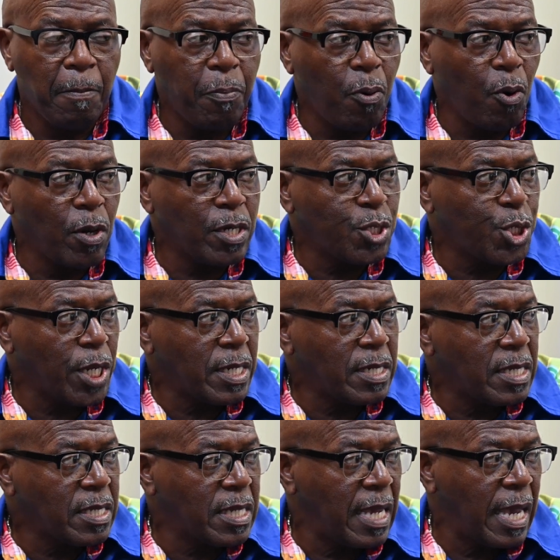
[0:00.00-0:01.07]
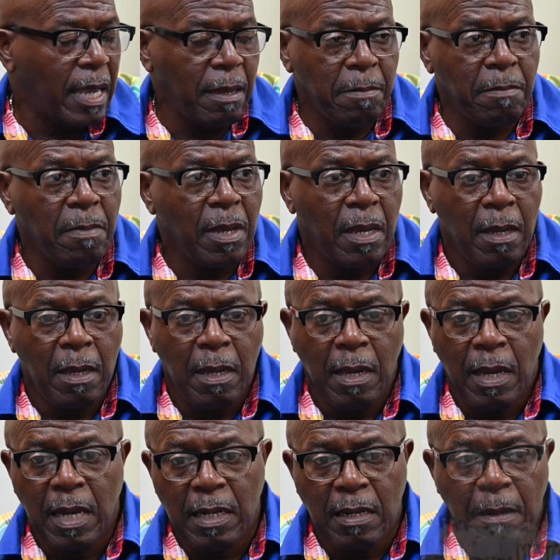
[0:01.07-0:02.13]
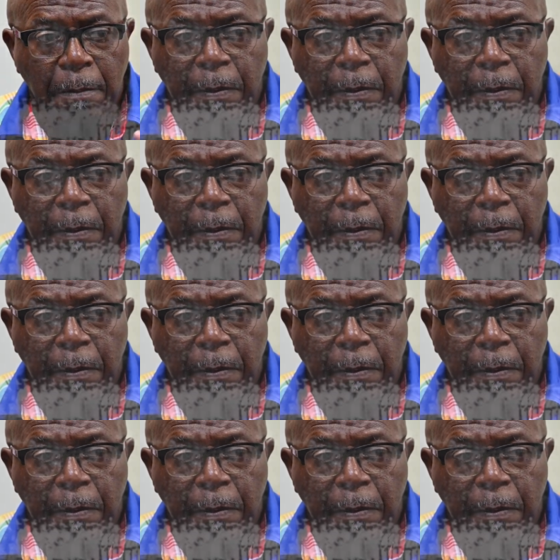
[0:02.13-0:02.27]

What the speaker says: porch at the time, a little